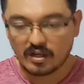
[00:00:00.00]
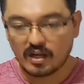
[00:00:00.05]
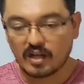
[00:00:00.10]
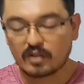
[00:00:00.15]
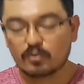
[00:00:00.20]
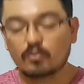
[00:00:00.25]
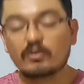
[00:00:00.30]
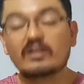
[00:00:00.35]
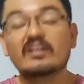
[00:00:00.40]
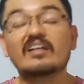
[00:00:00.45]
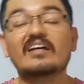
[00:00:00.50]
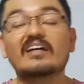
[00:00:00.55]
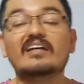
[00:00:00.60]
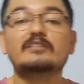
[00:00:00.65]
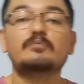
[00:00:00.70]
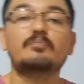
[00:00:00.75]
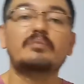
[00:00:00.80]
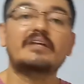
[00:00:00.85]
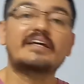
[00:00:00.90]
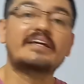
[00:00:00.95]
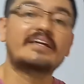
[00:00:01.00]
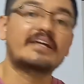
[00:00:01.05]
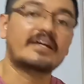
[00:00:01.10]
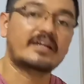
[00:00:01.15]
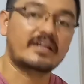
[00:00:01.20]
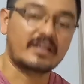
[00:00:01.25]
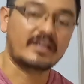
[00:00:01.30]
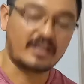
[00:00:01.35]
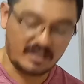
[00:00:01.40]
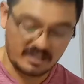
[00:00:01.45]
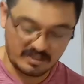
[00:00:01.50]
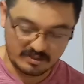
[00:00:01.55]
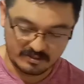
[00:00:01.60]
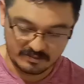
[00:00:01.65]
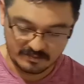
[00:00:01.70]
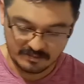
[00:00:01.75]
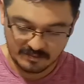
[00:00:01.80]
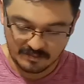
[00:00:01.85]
will explain again